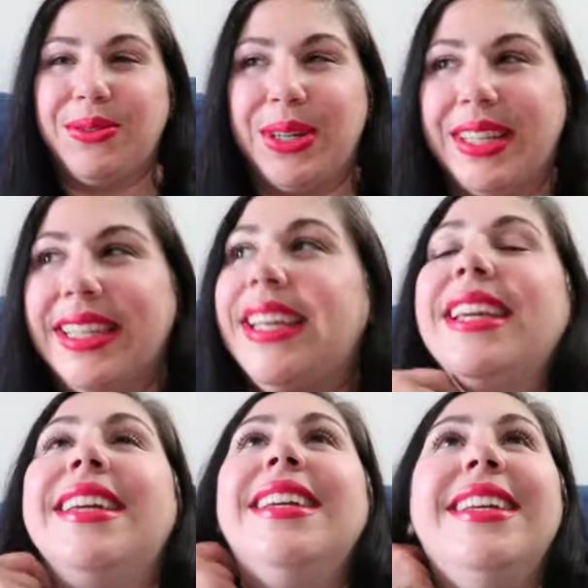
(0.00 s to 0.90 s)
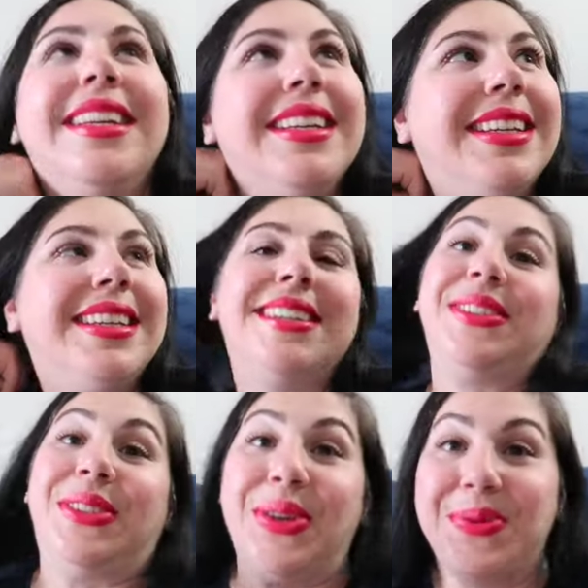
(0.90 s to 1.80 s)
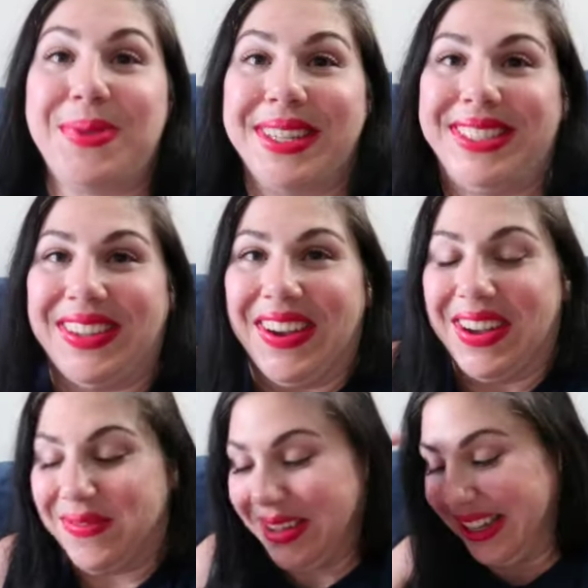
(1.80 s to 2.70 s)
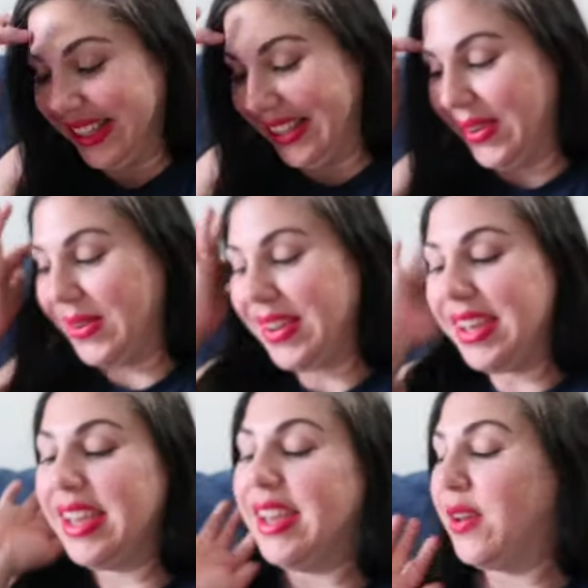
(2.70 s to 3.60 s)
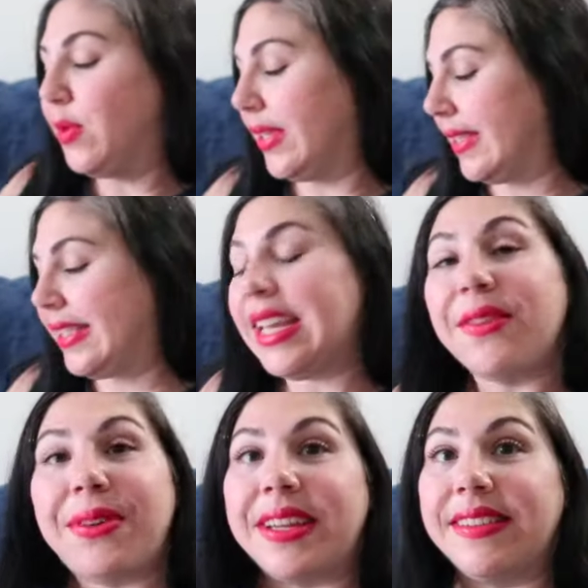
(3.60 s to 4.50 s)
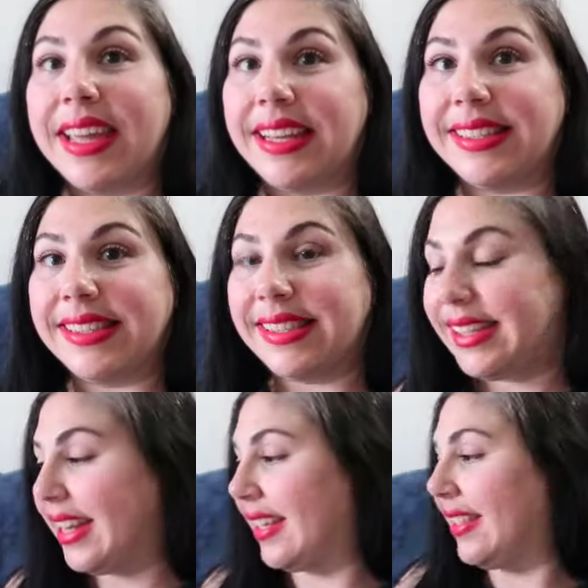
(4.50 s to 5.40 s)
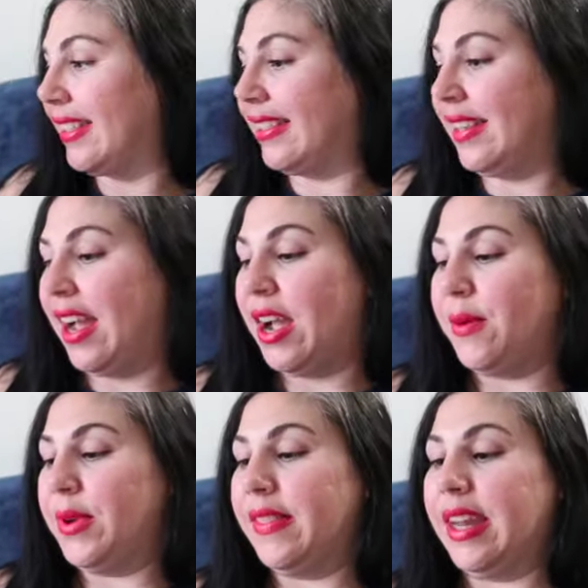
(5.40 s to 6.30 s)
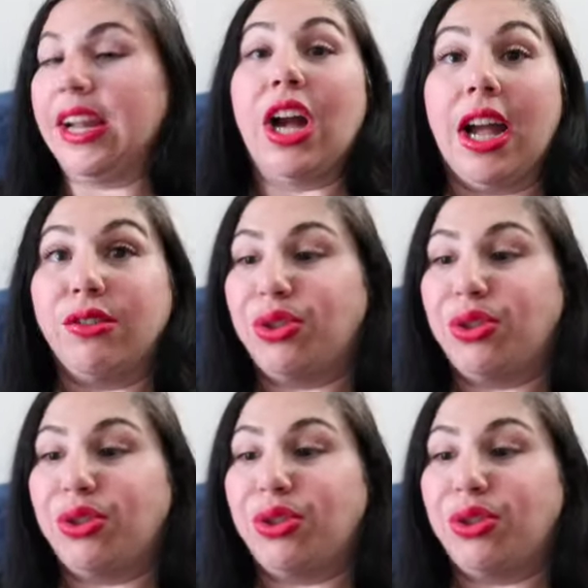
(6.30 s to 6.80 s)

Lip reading: really do pajamas. So we'll see if it like sticks. And then I got